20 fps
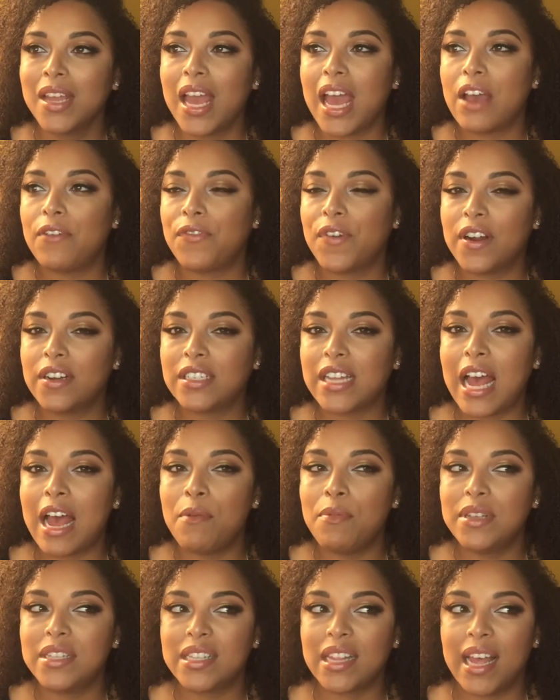At first,
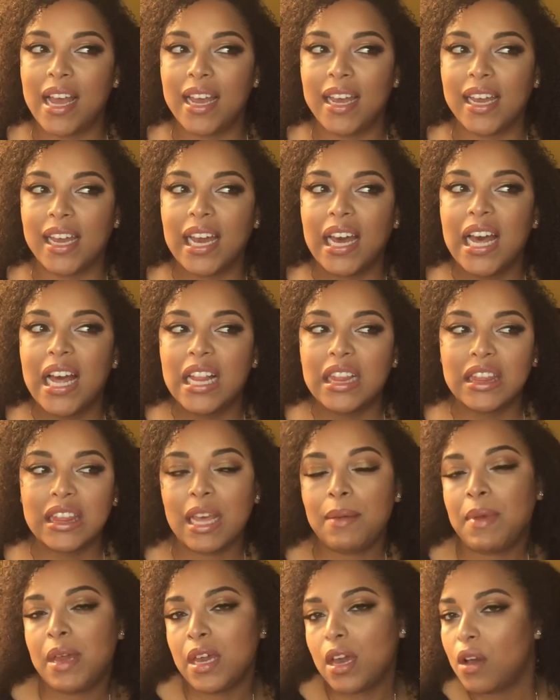I was like,
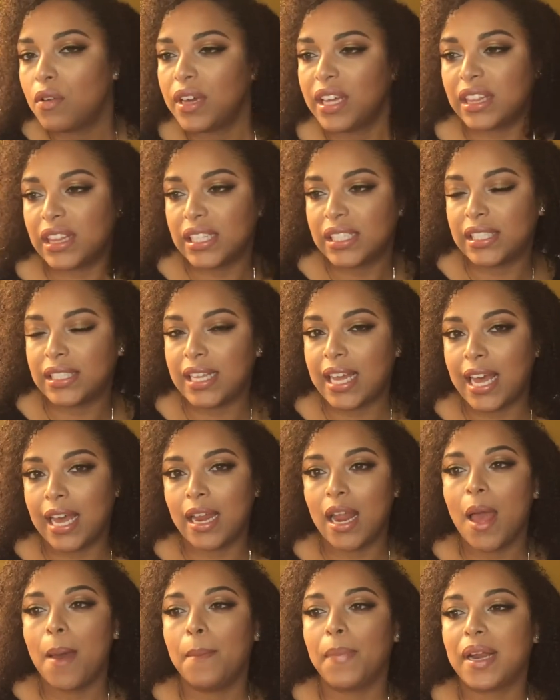let me go get the
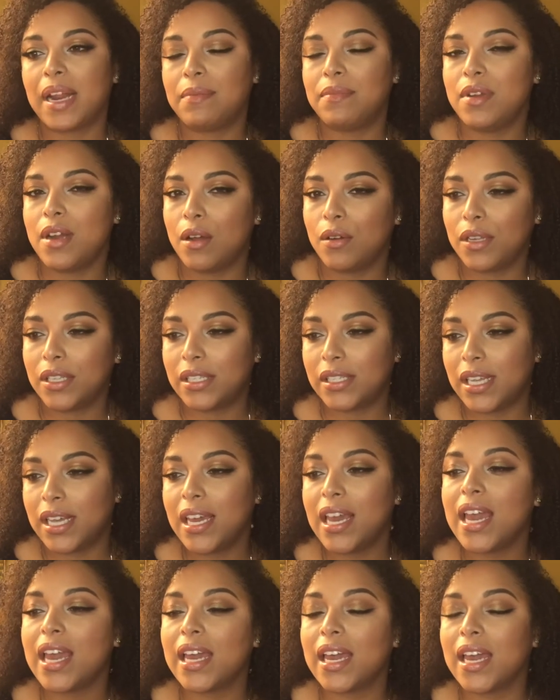set. But I'm
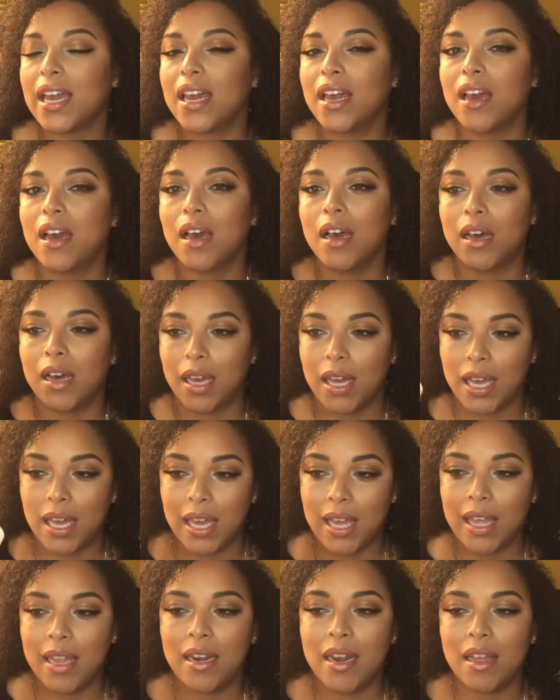noticing
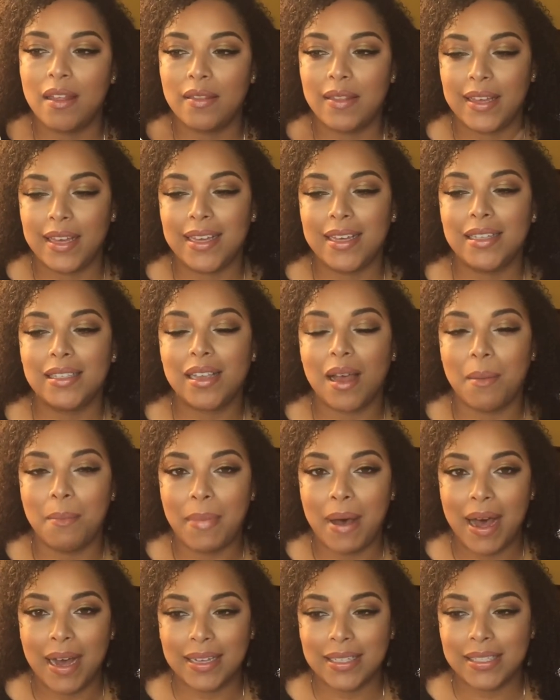in these
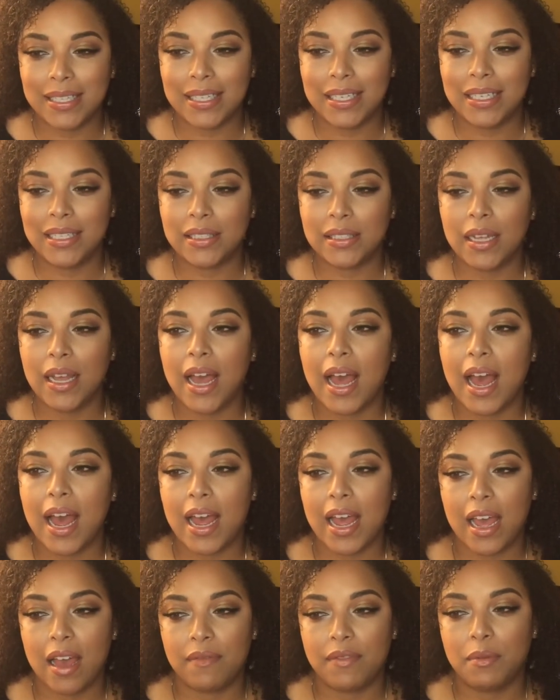boxes,
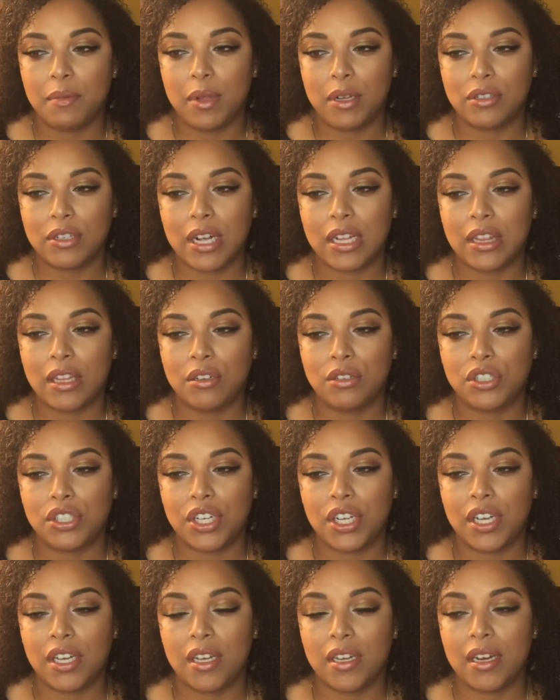I have the blow dry
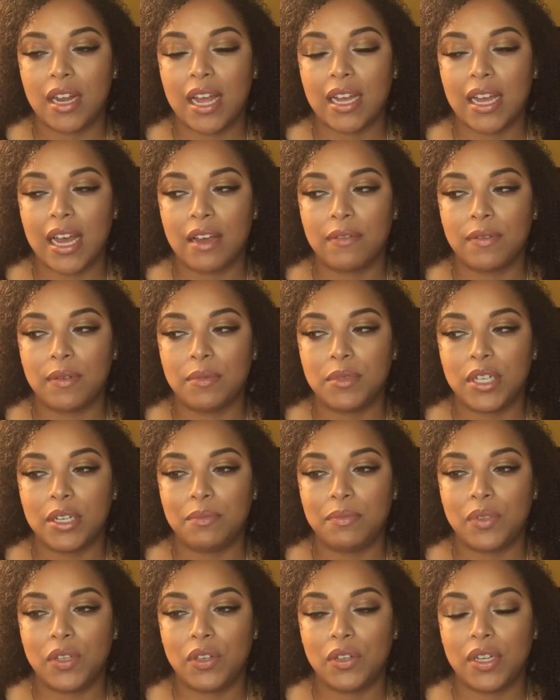lotion I got from
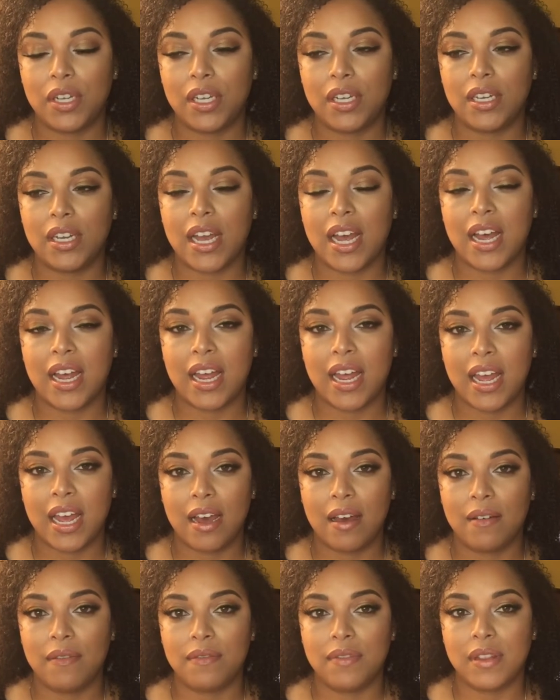Gem Beauty. I
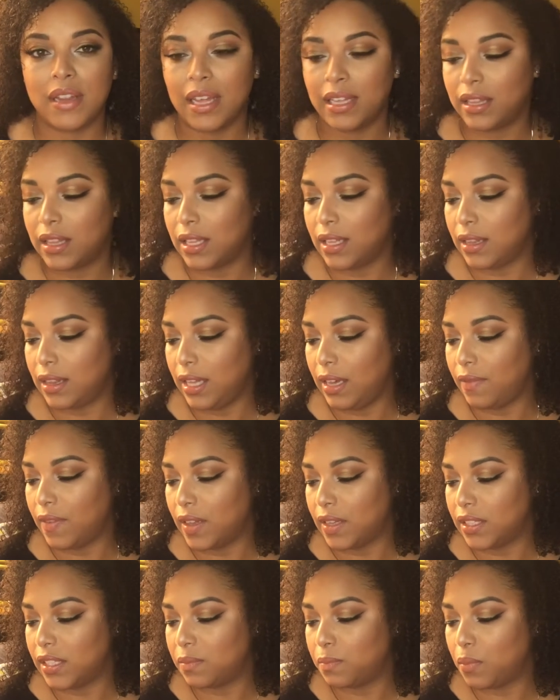have like the
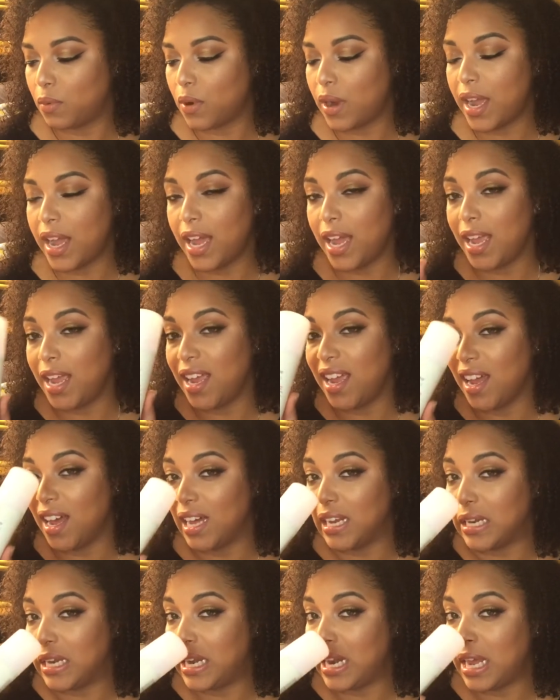leave-in spray
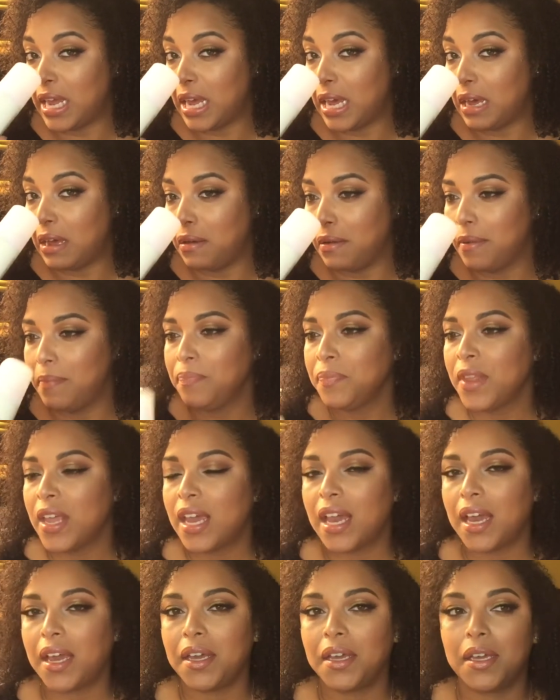now
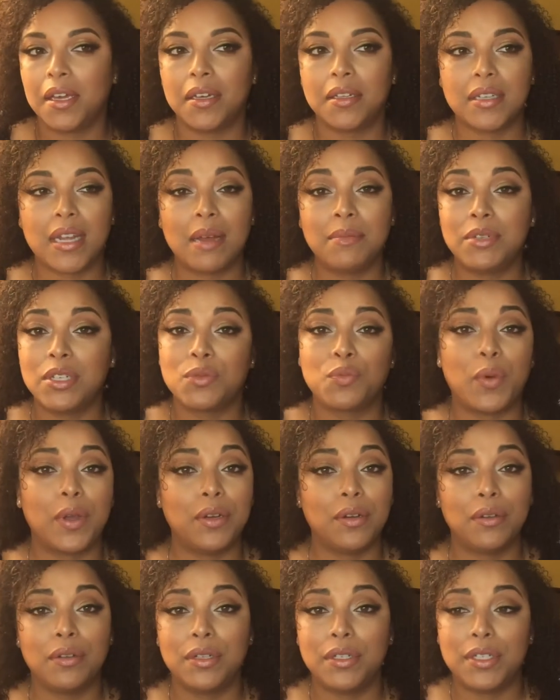and I'm just
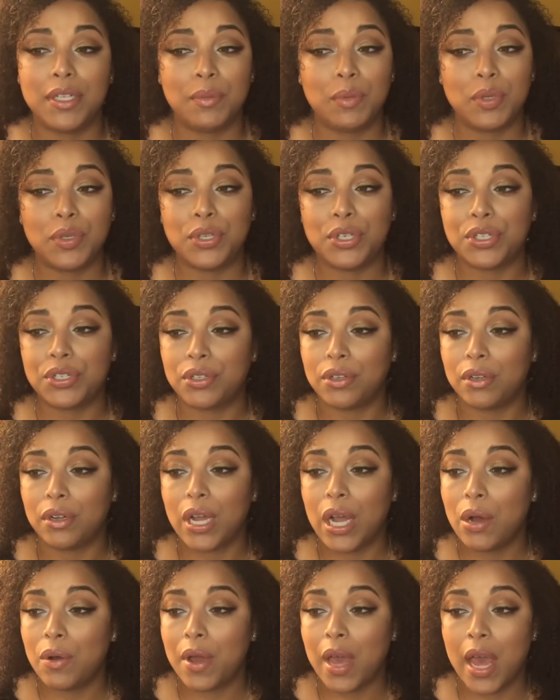waiting on the deep
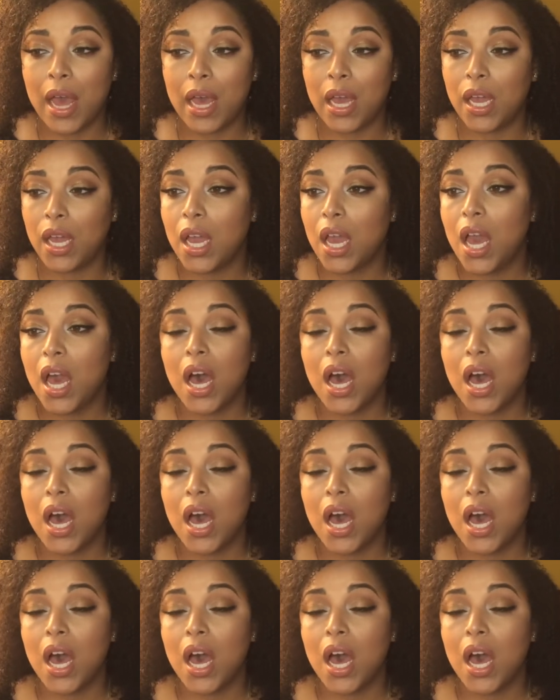conditioner. Okay.